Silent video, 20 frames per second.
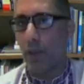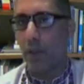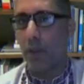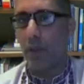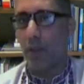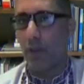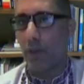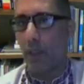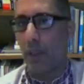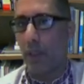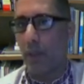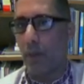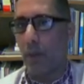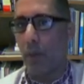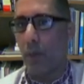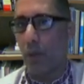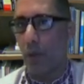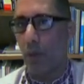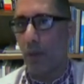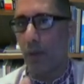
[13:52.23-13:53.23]
you know, like more,
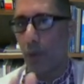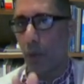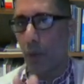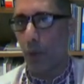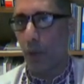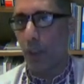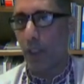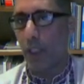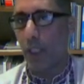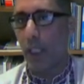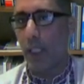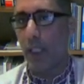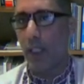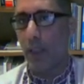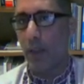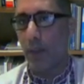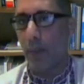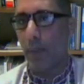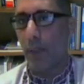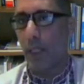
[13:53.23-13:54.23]
more of an authoritarian,
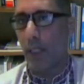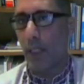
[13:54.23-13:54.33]
repressive